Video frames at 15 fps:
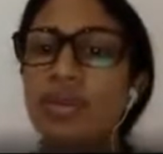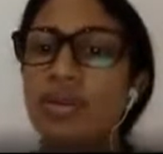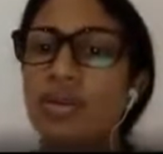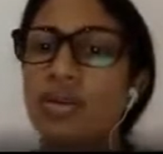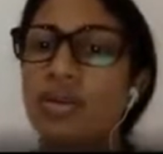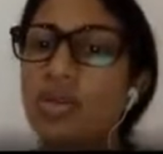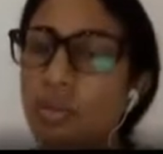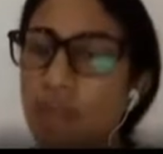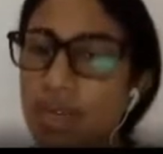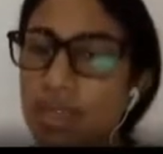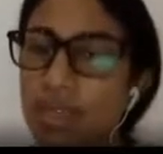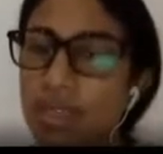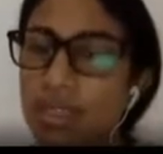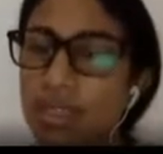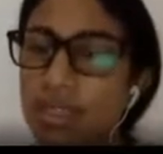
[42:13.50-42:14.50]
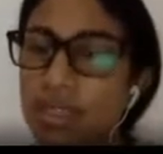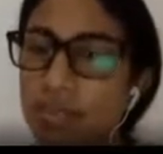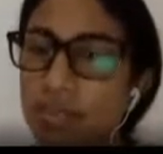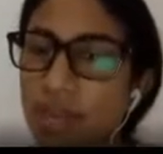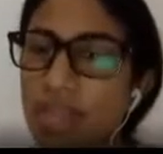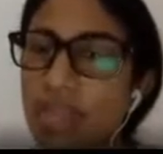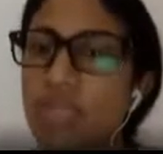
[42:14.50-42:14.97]
Automatically the
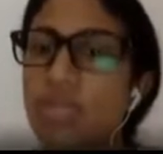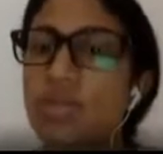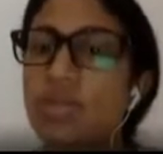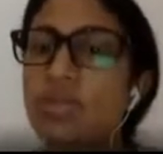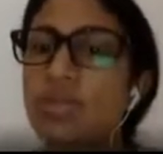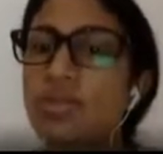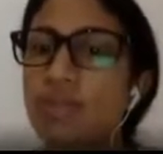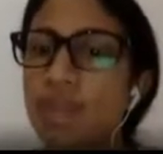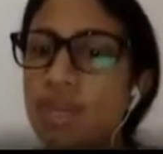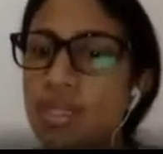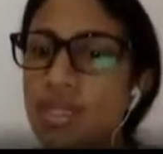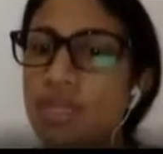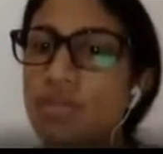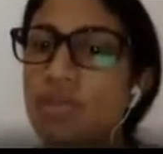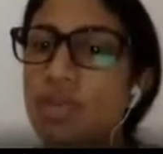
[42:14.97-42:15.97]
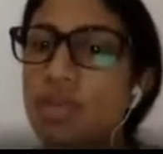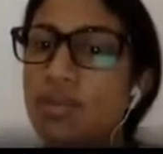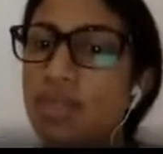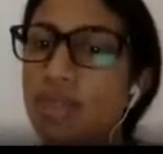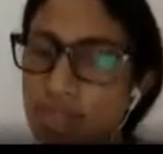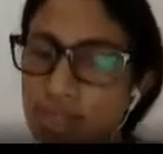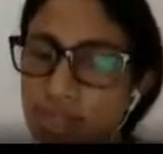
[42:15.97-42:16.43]
prices will,
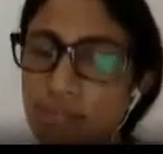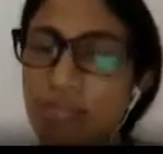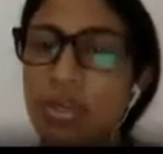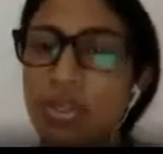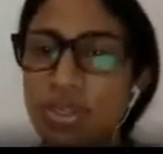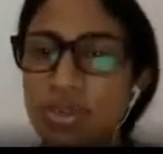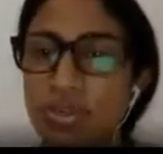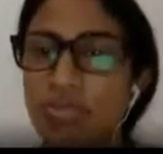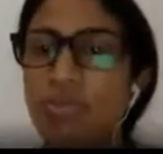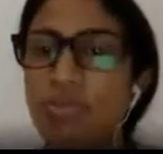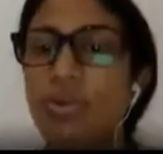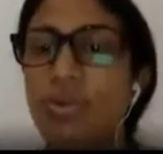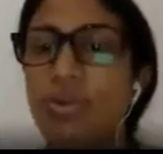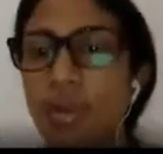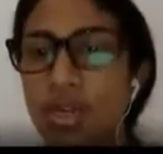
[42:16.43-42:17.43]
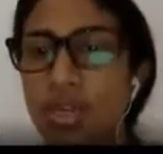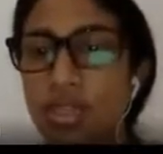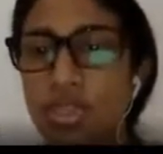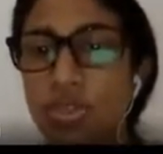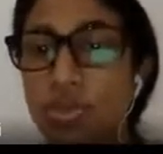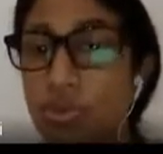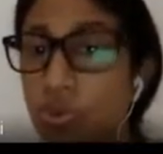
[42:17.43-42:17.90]
there is a pressure for the
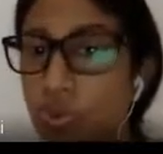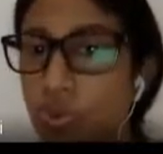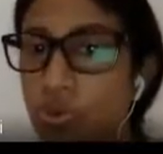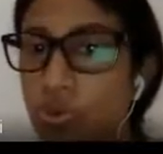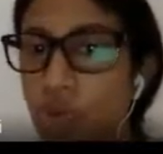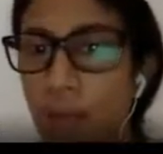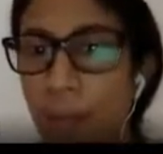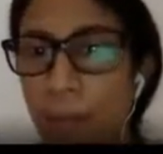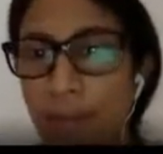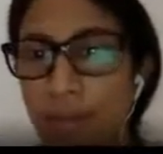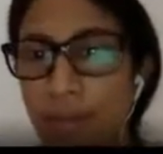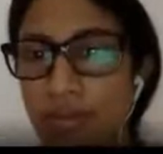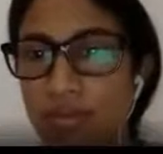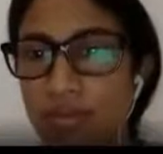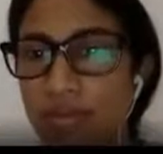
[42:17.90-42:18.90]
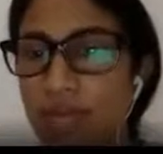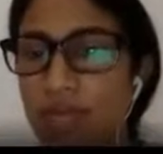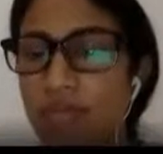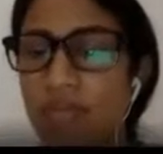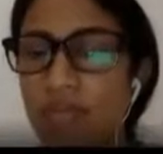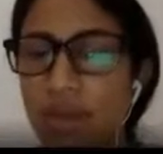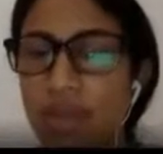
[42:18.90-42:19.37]
prices to go up, right?
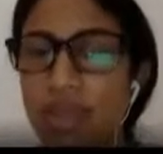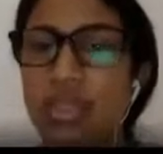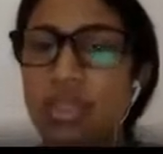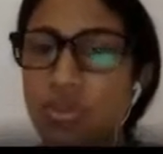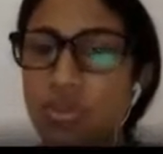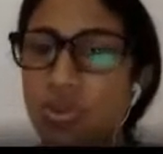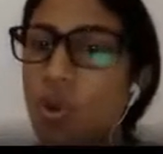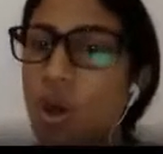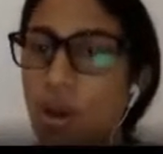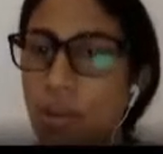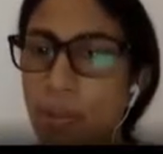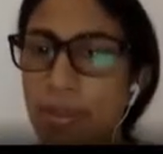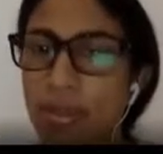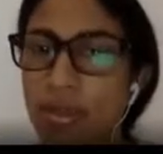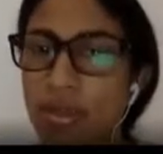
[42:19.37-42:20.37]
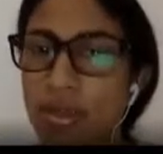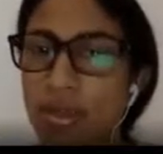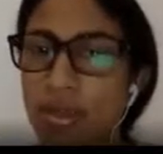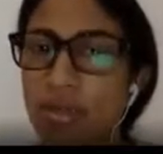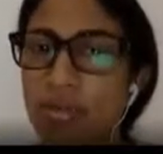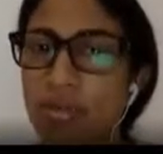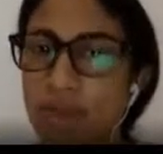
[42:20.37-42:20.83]
Prices go up
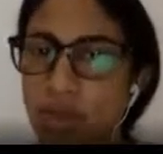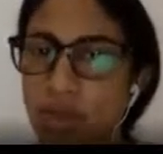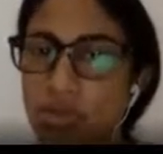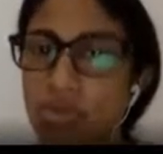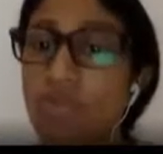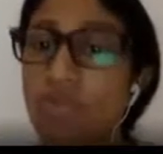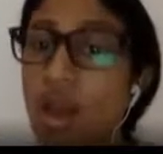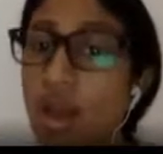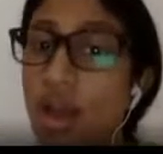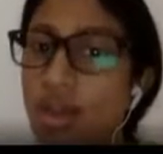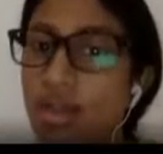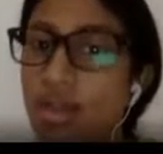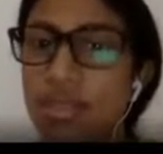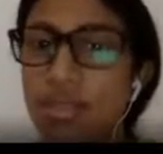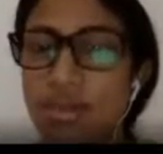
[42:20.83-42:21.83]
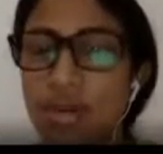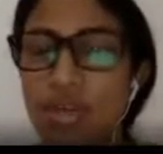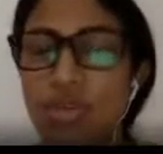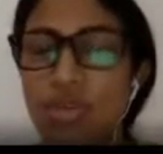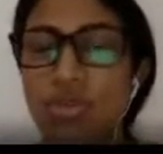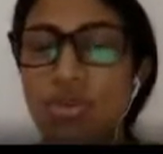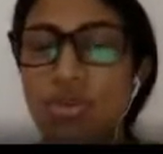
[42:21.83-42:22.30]
because of the higher demand.
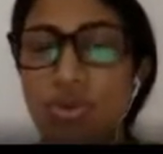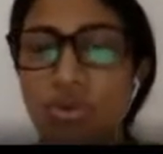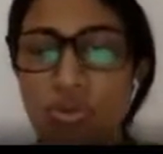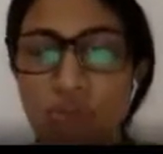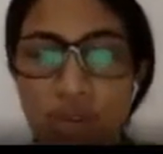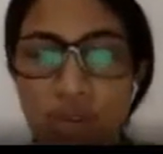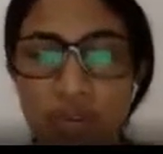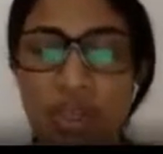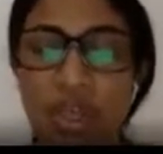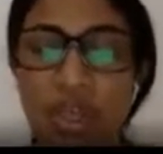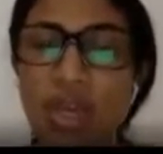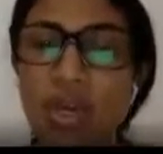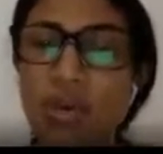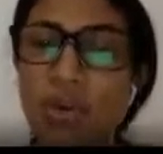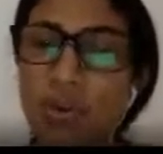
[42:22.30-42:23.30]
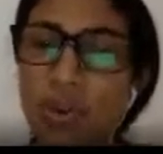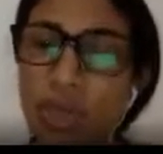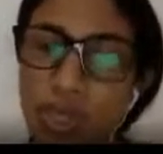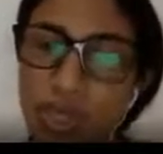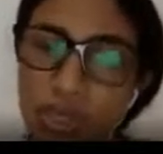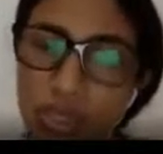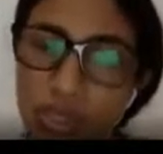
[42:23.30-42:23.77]
So what we can do
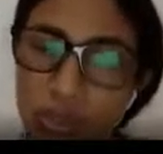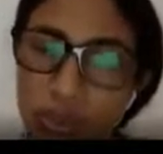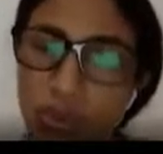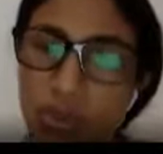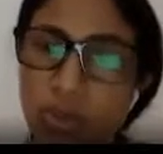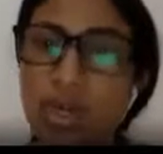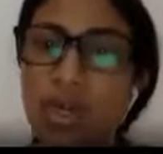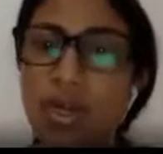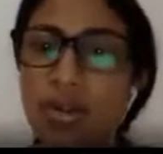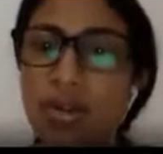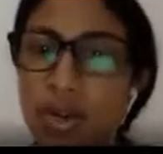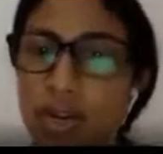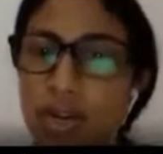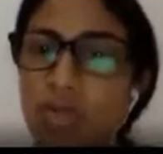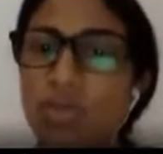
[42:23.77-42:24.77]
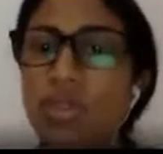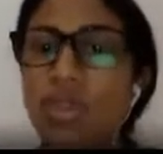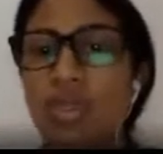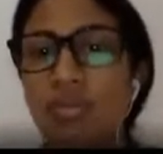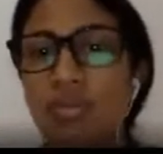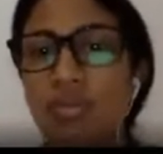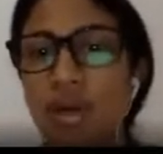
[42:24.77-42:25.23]
is to reduce the
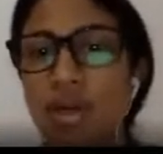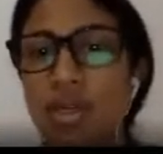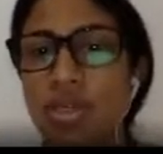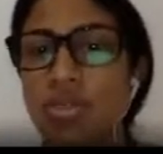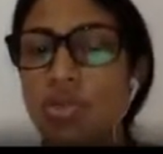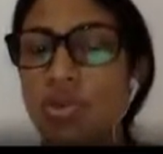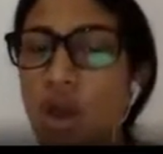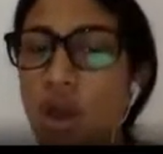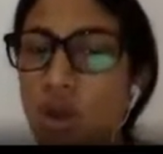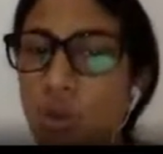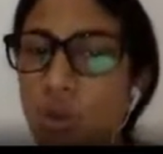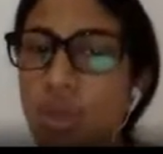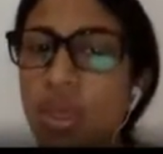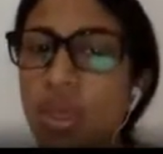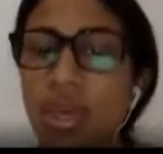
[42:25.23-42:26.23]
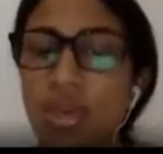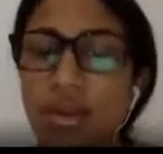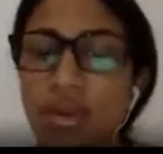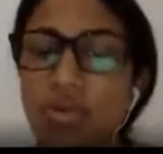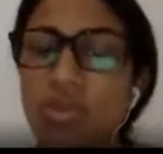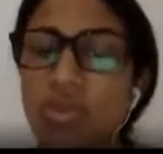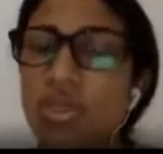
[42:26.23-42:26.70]
demand. So how we can
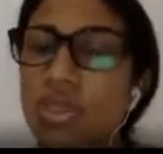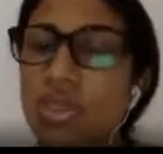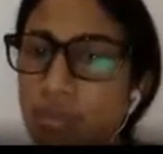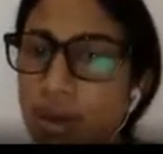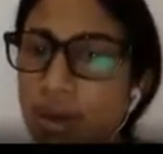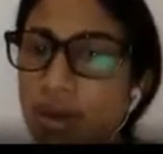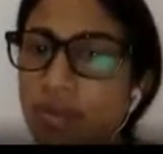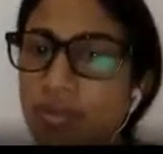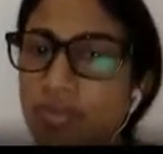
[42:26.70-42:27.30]
reduce the demand?